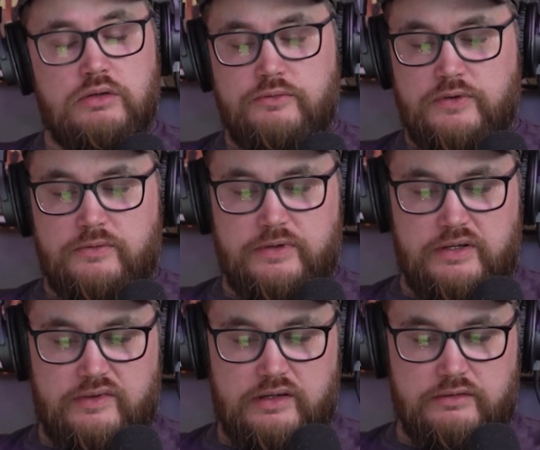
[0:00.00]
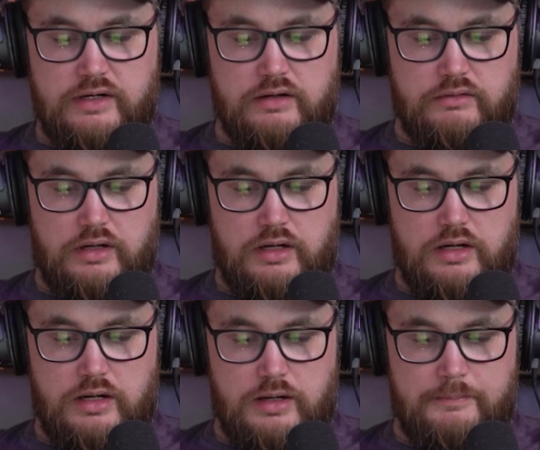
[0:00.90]
feel free to stick around.
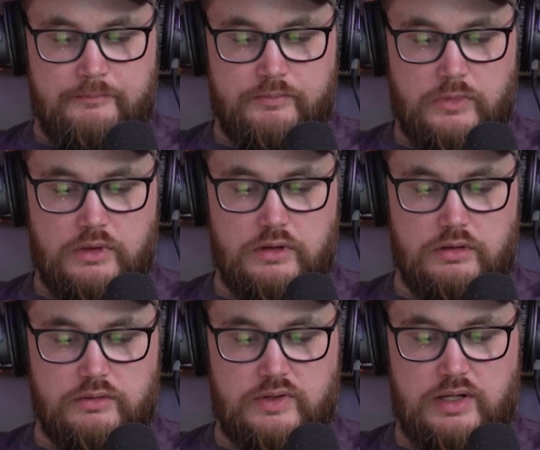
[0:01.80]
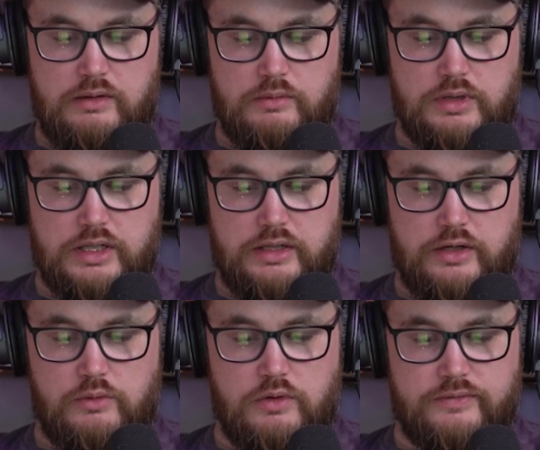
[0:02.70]
Today we're going to
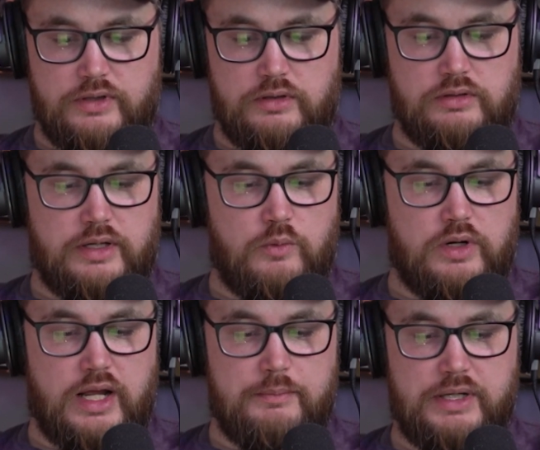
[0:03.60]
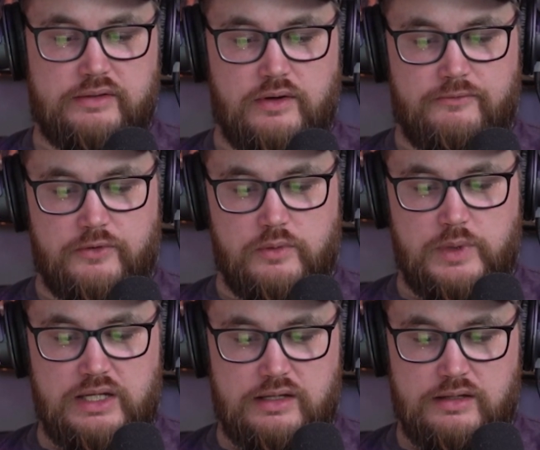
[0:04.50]
go over like what I picked up for the
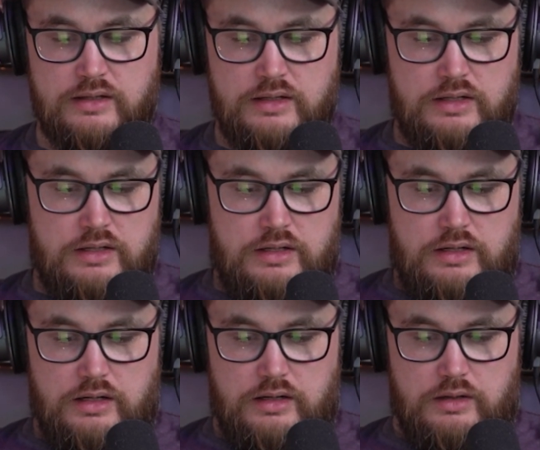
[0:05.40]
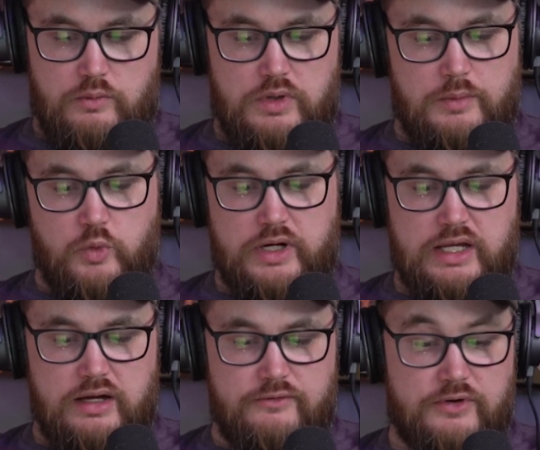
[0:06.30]
week, what I'm
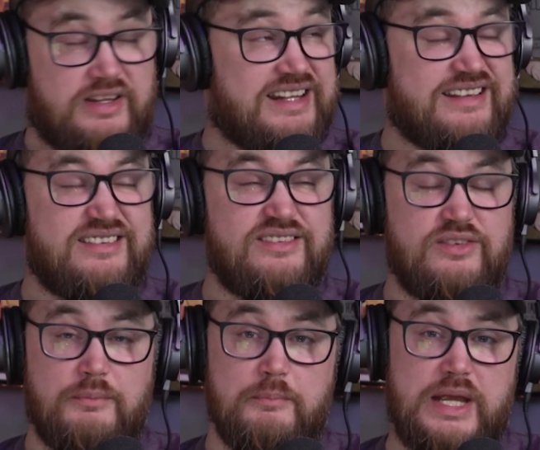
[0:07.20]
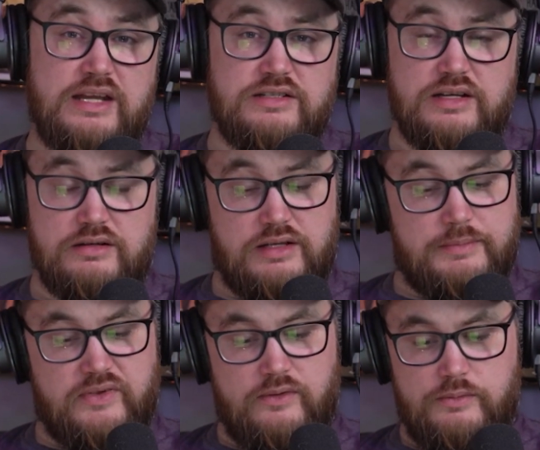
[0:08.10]
working on for the next main channel
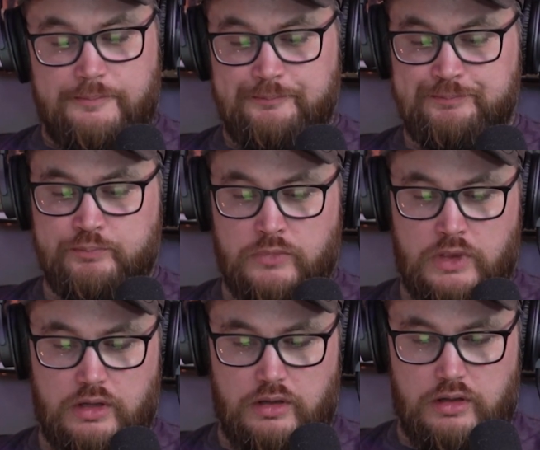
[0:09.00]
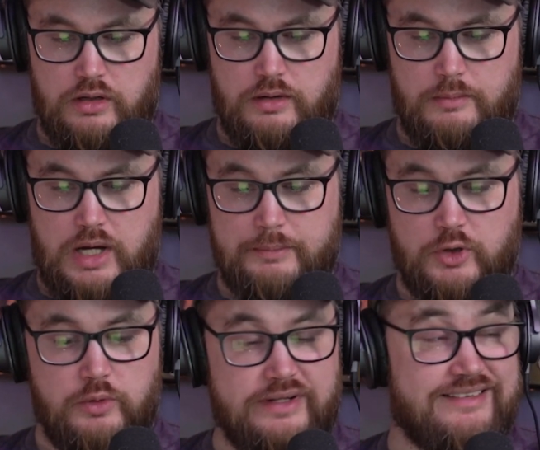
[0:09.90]
episode. I'm
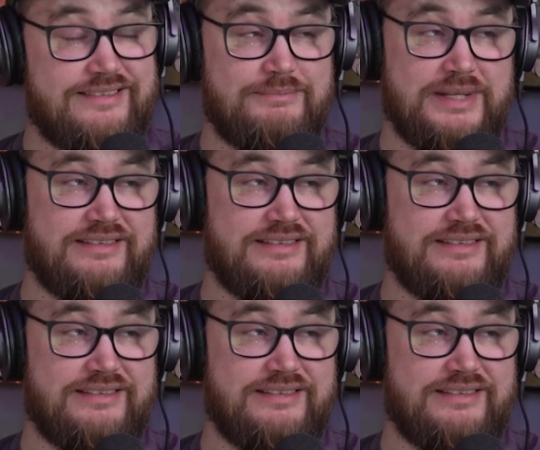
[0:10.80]
going to be